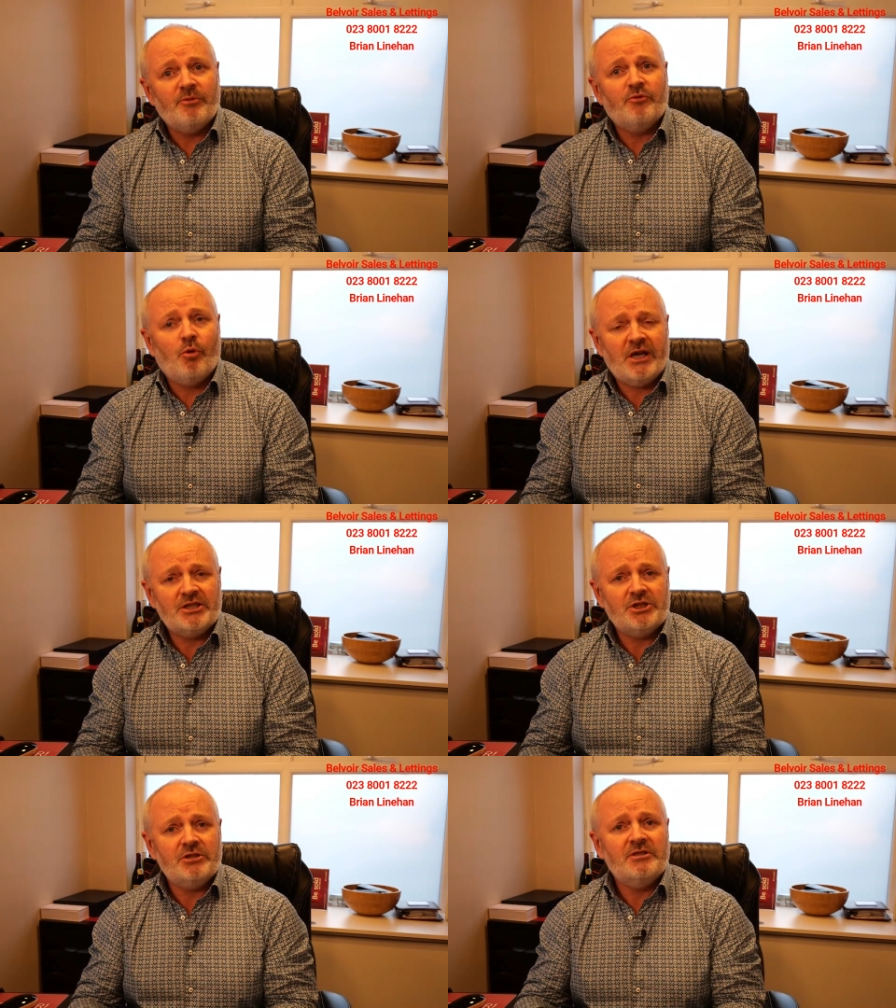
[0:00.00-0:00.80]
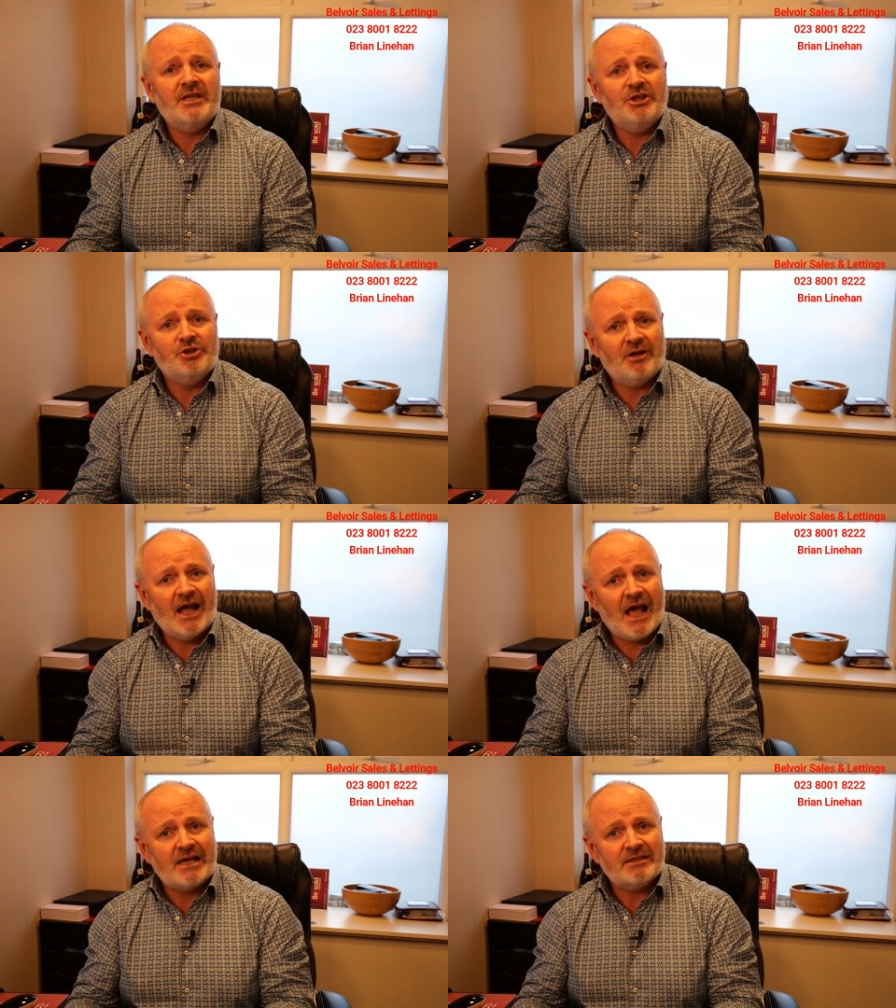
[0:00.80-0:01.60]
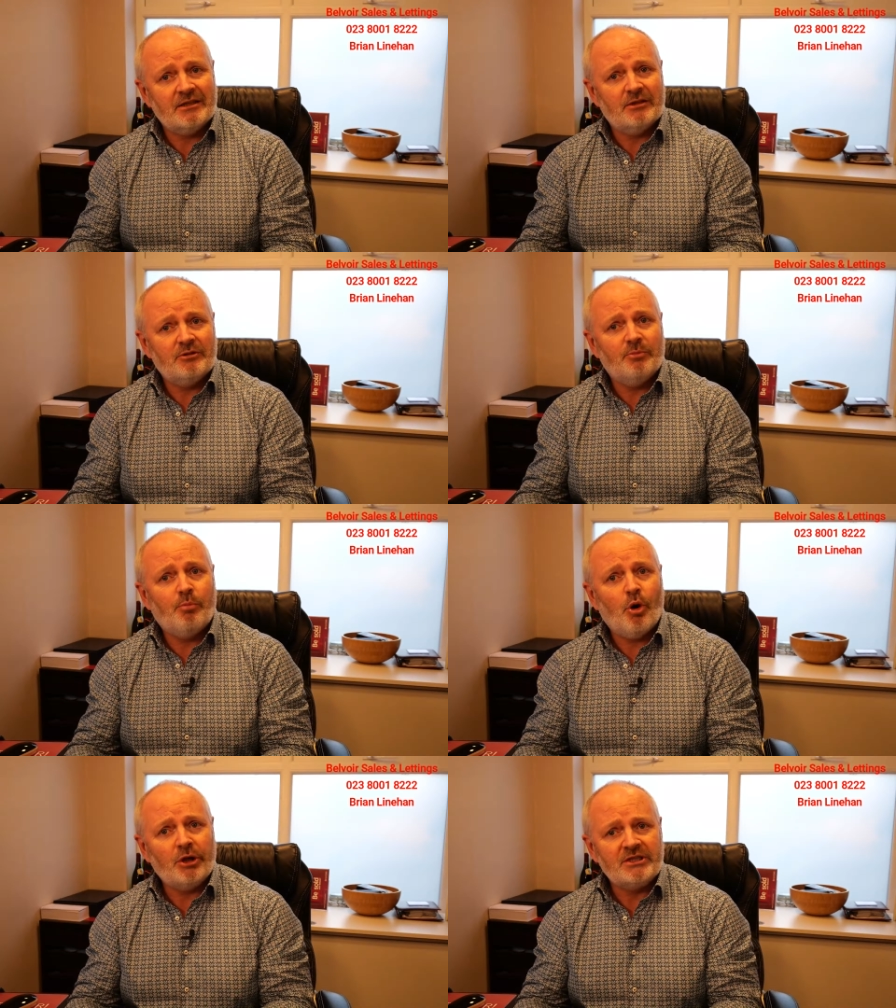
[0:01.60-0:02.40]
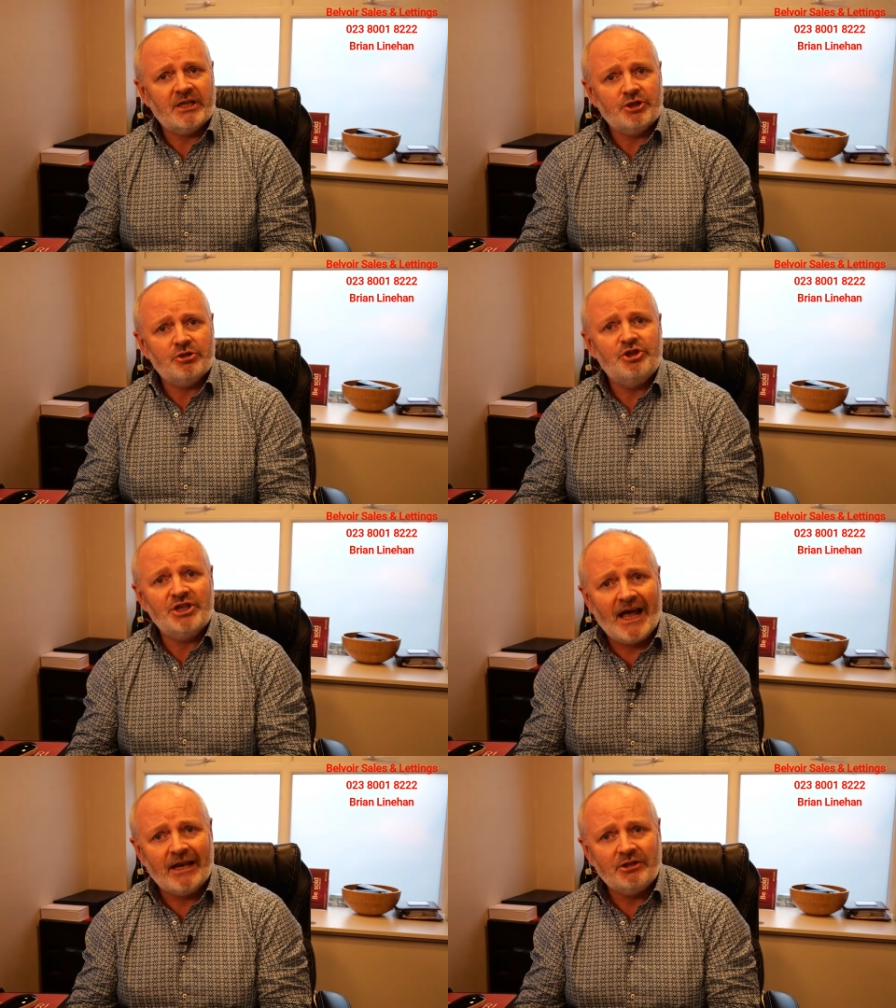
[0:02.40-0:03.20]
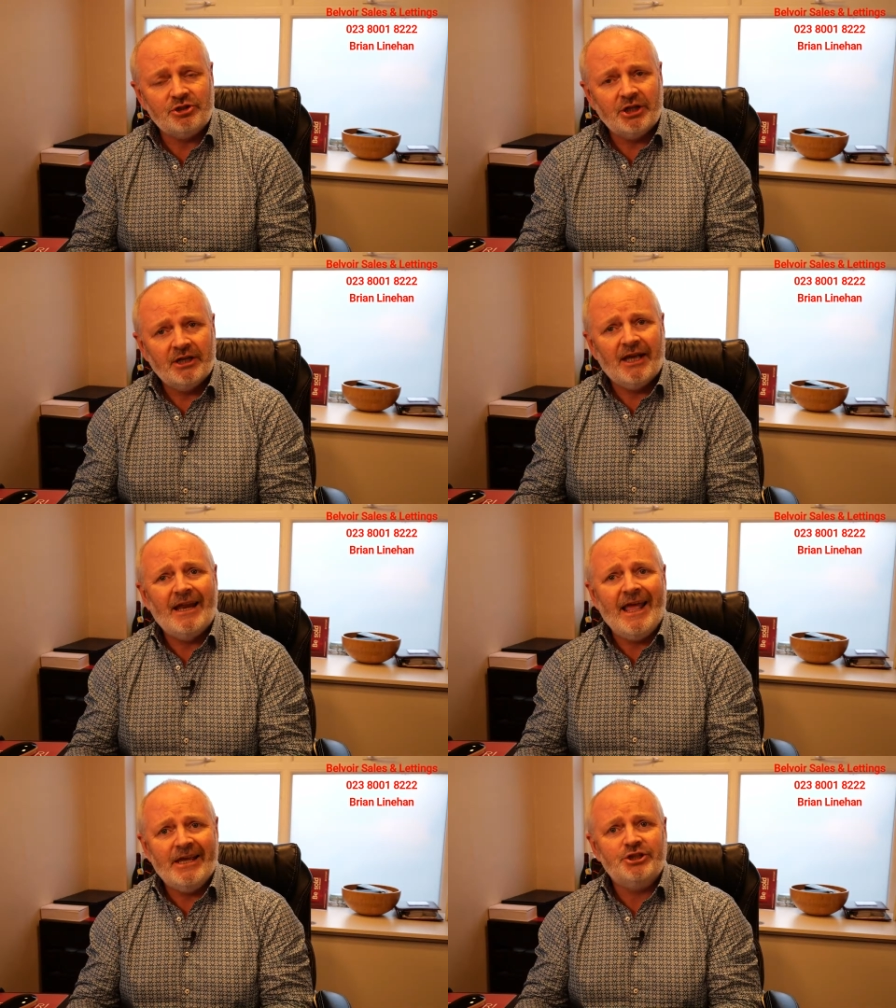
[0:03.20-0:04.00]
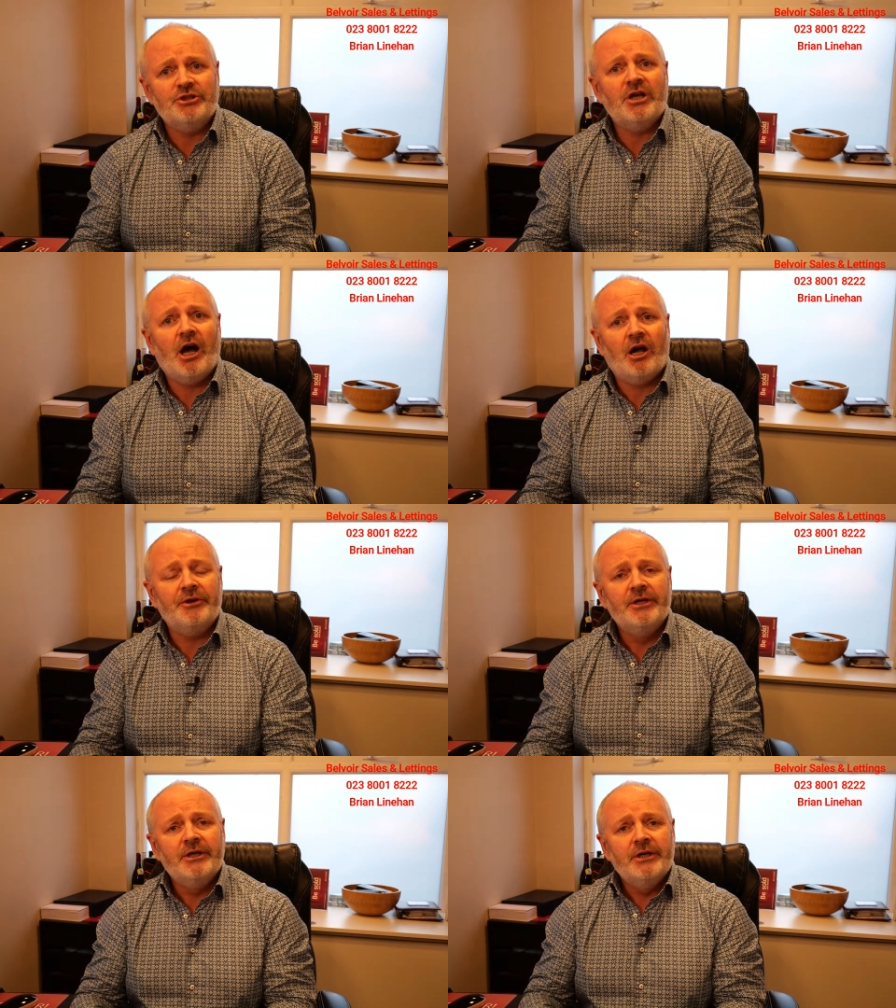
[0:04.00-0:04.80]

of questions they should ask and the points they should challenge an agent on.